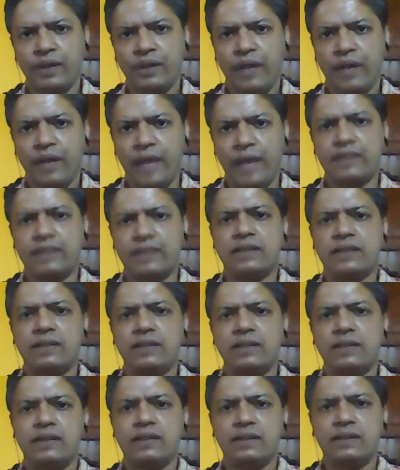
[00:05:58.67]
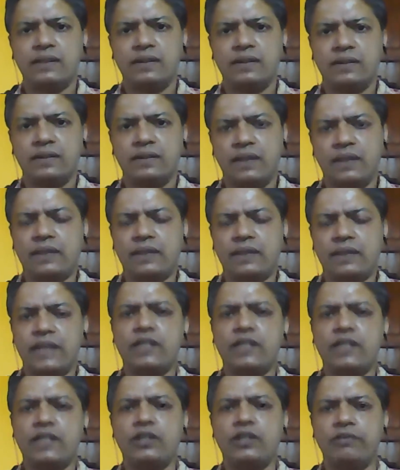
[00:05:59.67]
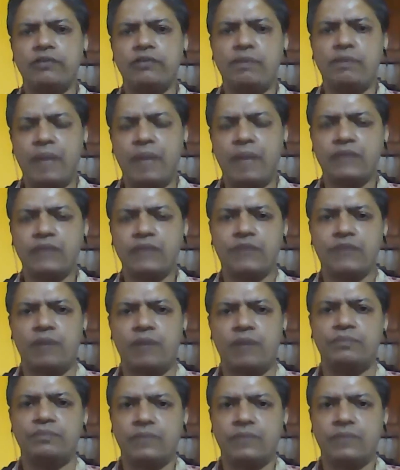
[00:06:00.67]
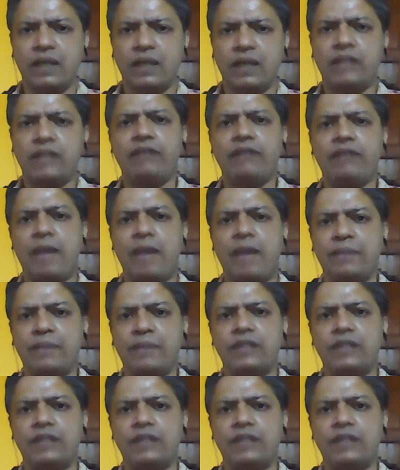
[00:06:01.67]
as the tragic hero will pass from relative happiness to